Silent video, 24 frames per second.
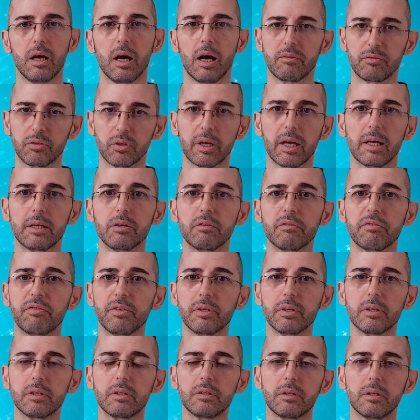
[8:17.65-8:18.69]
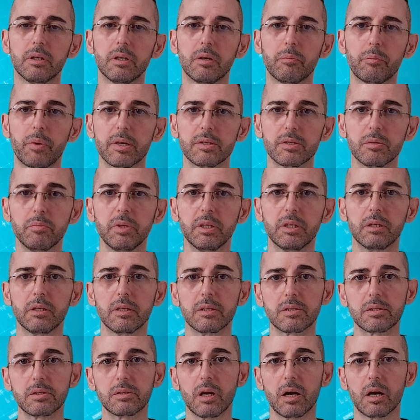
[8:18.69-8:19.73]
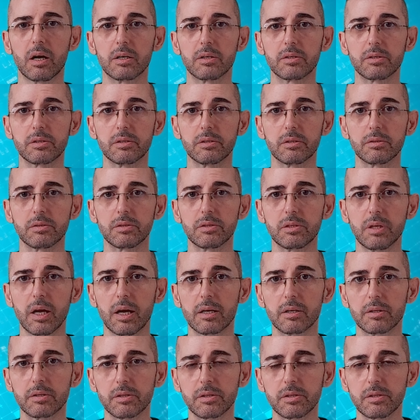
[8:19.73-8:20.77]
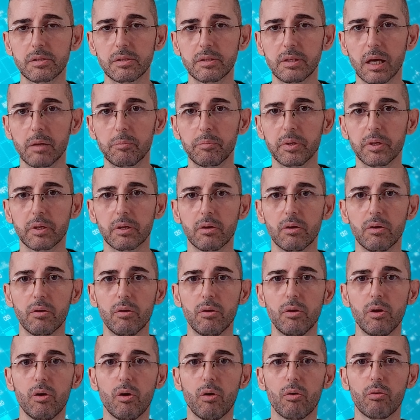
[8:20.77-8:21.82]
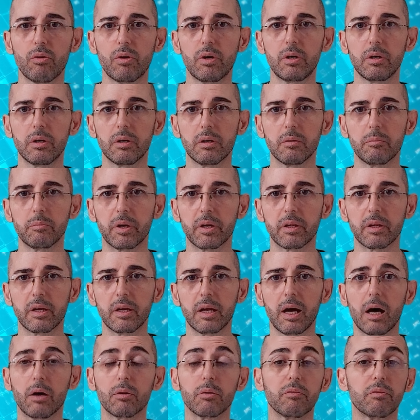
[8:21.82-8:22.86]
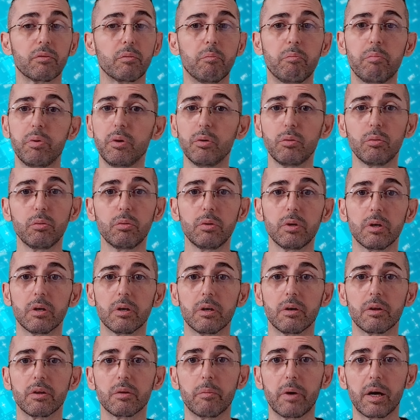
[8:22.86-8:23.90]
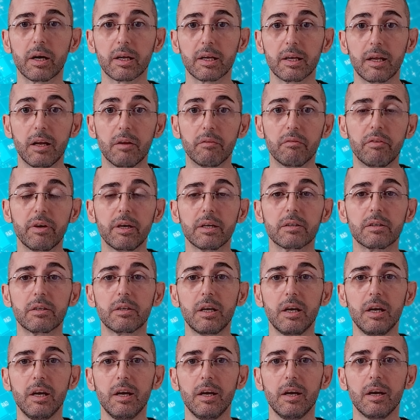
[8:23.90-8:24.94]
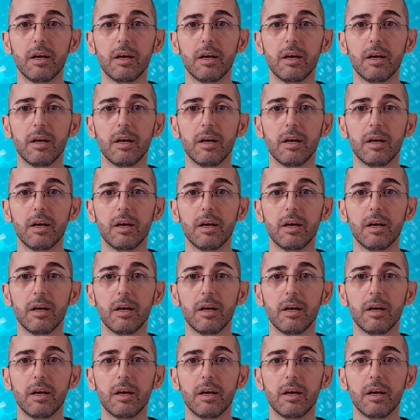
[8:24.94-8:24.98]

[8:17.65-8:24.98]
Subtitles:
After getting filled, price immediately starts stepping lower, but then out of the blue, the market elevator